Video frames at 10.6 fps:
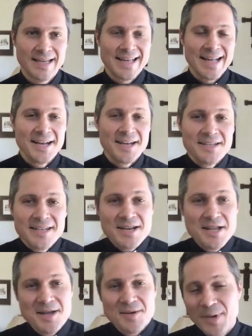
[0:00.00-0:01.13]
And
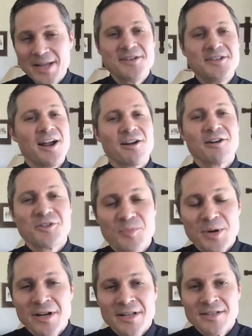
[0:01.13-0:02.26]
indeed, my entire
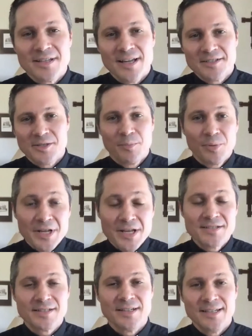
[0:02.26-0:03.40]
experience as a
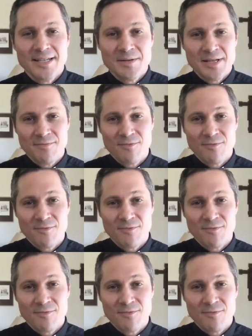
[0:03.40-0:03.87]
priest and, uh,